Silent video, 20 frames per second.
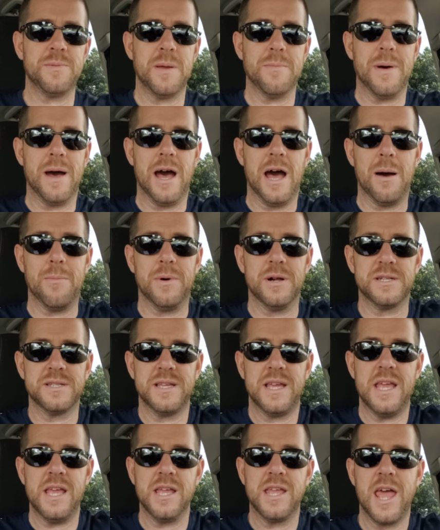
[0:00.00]
me about how much
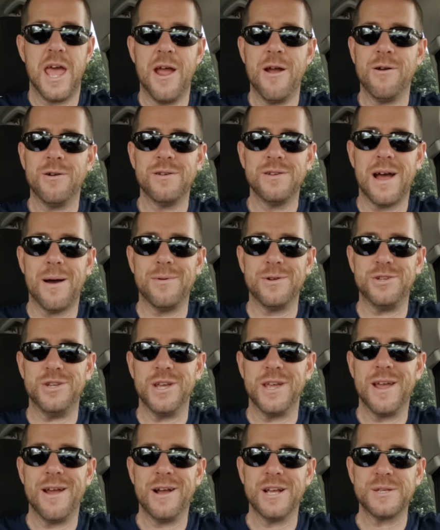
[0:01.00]
he
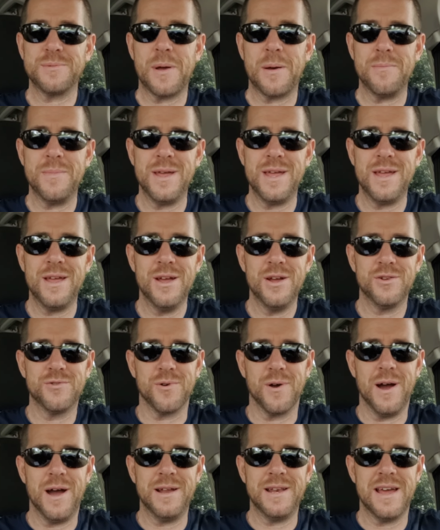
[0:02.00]
cares about me,
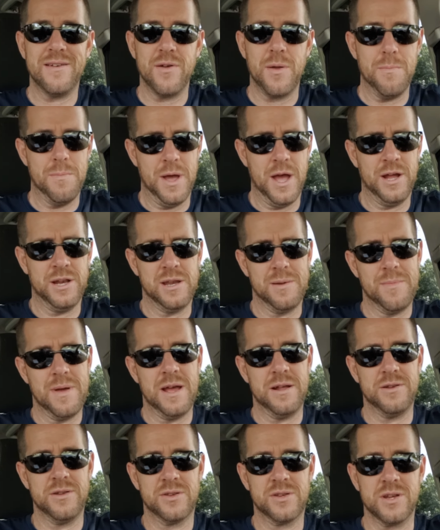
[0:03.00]
trying to have a
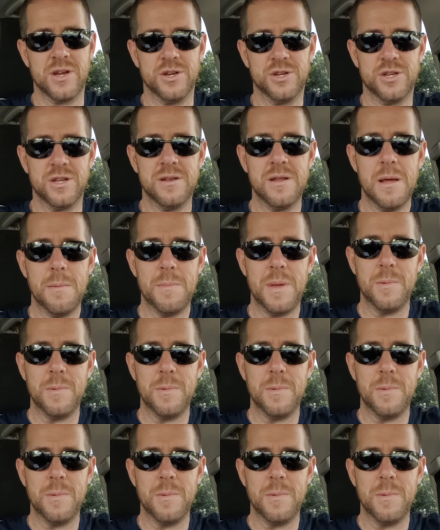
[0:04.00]
man-to-man discussion.